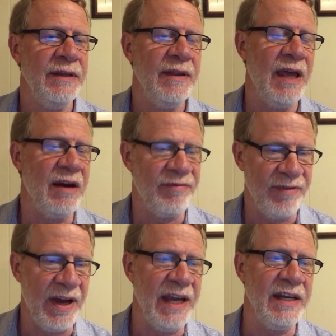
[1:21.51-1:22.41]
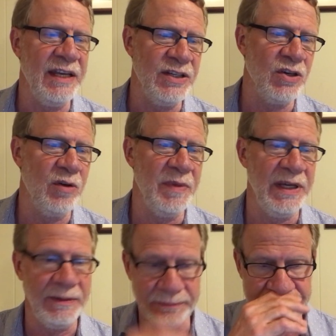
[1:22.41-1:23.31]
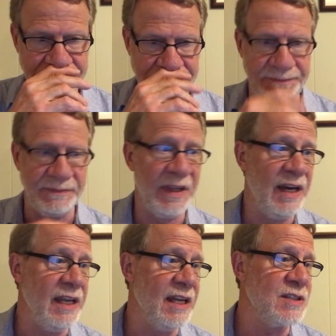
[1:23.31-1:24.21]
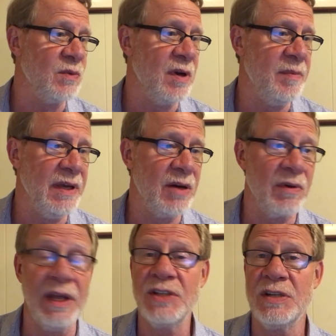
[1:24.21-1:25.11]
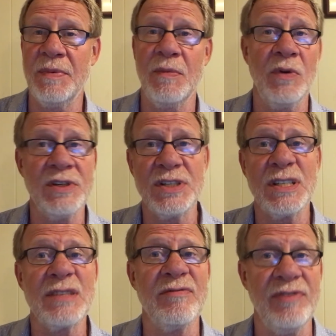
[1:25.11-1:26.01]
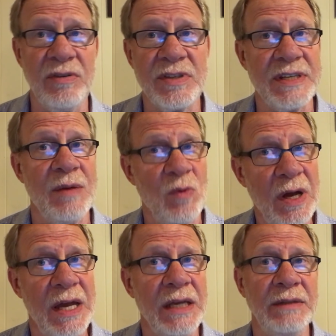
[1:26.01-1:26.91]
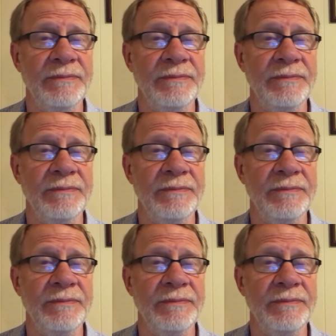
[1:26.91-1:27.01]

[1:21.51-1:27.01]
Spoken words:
They had a fight, and he told me that he doesn't want to be in a relationship anymore. He just doesn't feel the same way.